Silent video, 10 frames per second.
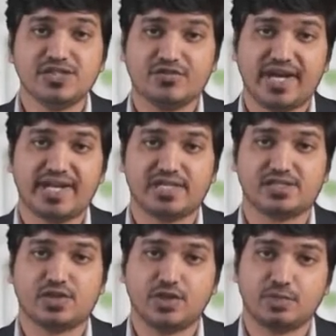the
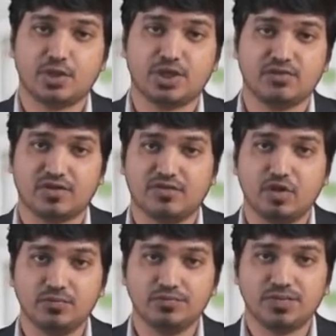findings on the reporting
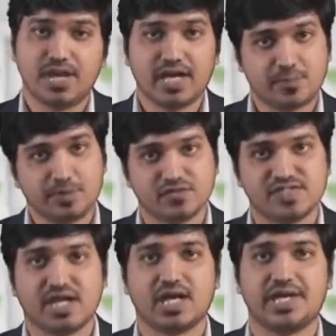workflow and
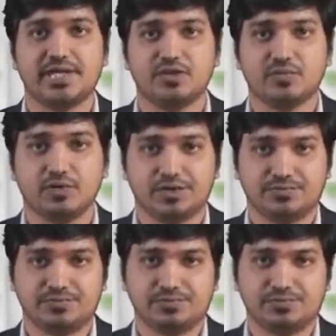approves the Lung IQ report.